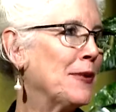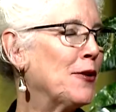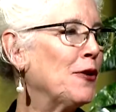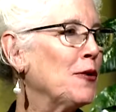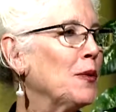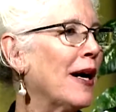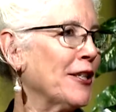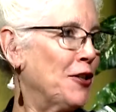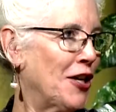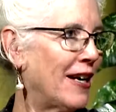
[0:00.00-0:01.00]
So you want
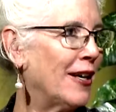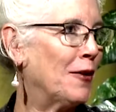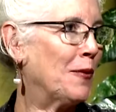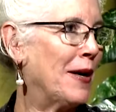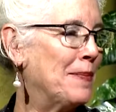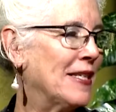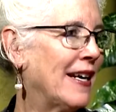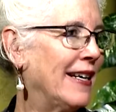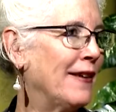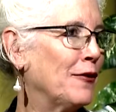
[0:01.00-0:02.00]
to check our
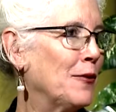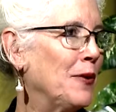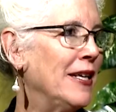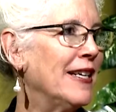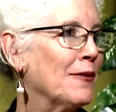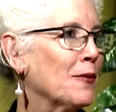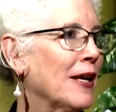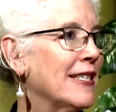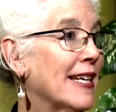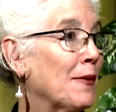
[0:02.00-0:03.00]
website every week and
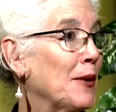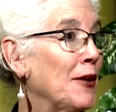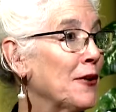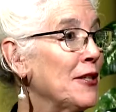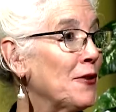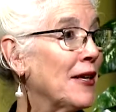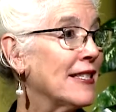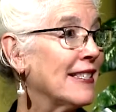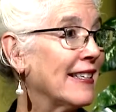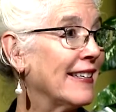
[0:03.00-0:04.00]
write down what you're interested